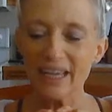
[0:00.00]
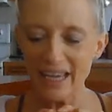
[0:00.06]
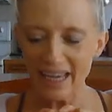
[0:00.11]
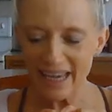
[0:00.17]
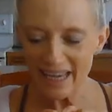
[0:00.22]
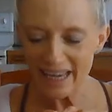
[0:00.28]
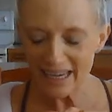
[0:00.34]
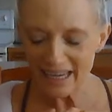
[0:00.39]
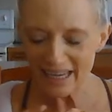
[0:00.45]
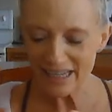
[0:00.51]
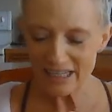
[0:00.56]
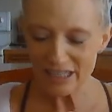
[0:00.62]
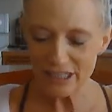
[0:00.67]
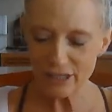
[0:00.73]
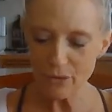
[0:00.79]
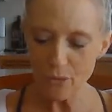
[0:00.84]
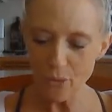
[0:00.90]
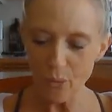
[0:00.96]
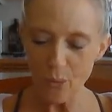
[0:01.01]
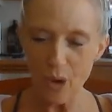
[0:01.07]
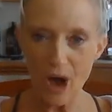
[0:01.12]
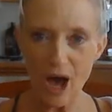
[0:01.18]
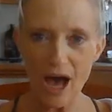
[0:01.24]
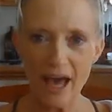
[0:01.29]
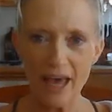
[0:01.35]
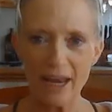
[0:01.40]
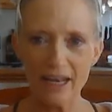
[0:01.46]
It is a
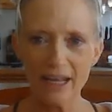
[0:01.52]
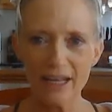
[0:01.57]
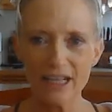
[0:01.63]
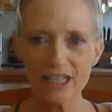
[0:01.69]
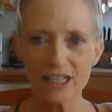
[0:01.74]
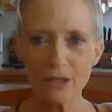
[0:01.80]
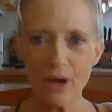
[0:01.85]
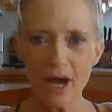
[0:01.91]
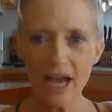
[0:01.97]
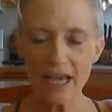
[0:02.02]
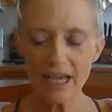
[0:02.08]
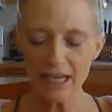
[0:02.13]
1. So I